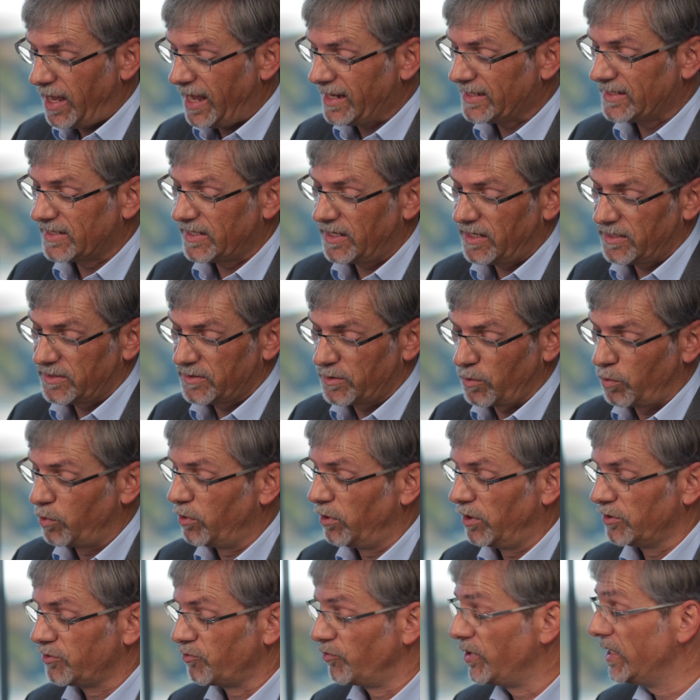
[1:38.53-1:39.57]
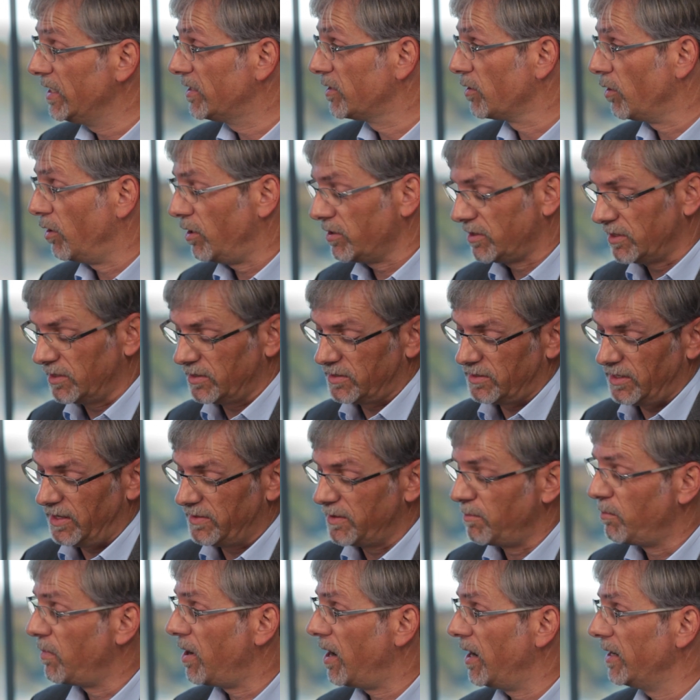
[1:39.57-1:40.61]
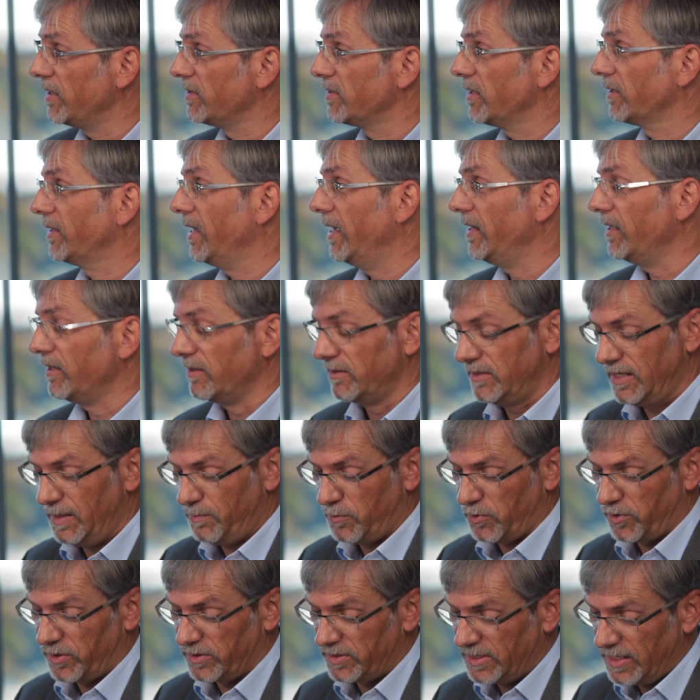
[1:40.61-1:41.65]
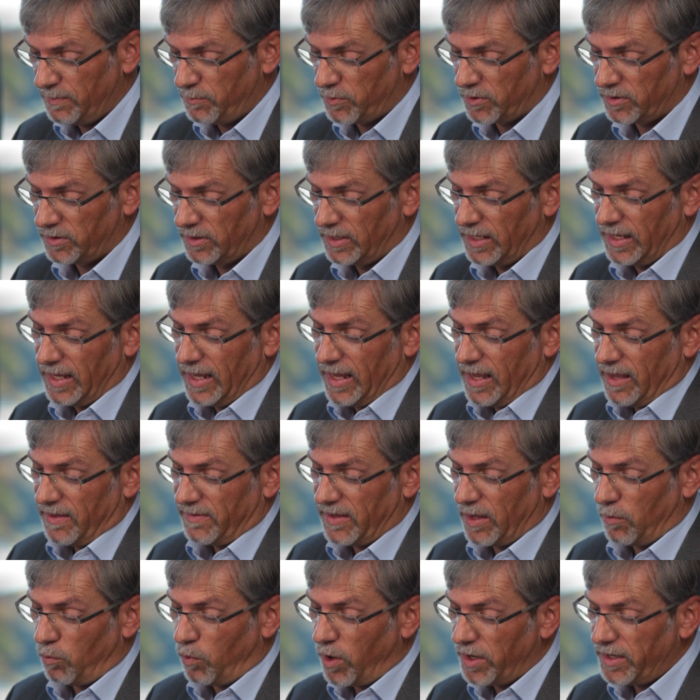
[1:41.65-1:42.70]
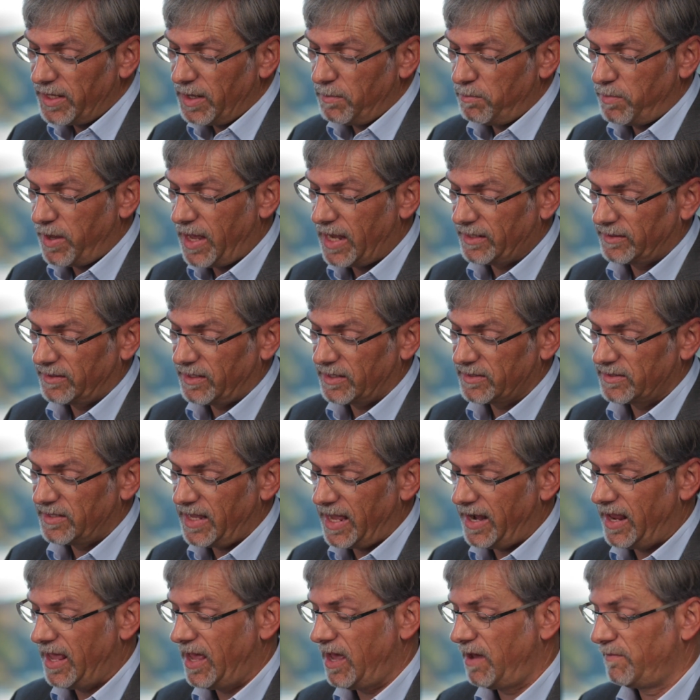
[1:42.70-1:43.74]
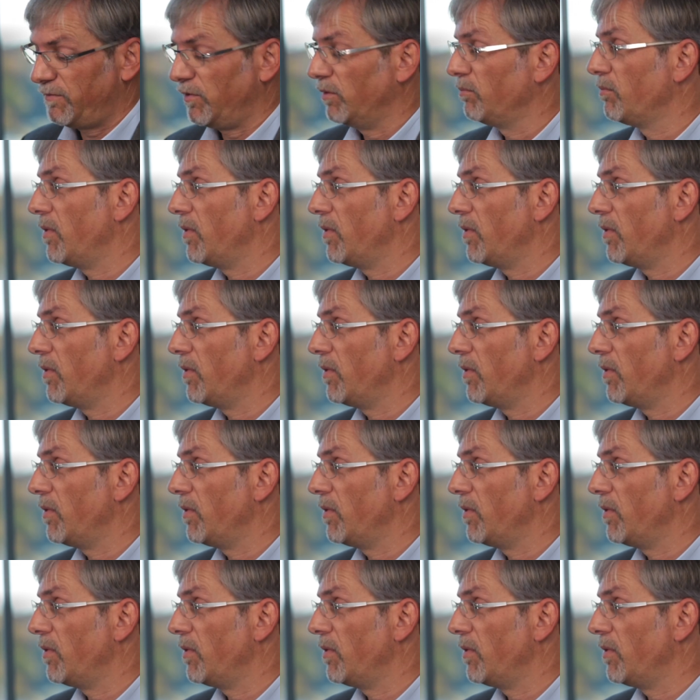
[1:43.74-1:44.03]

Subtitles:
access the world's resources and the mines are getting deeper and deeper, then what impact does that have on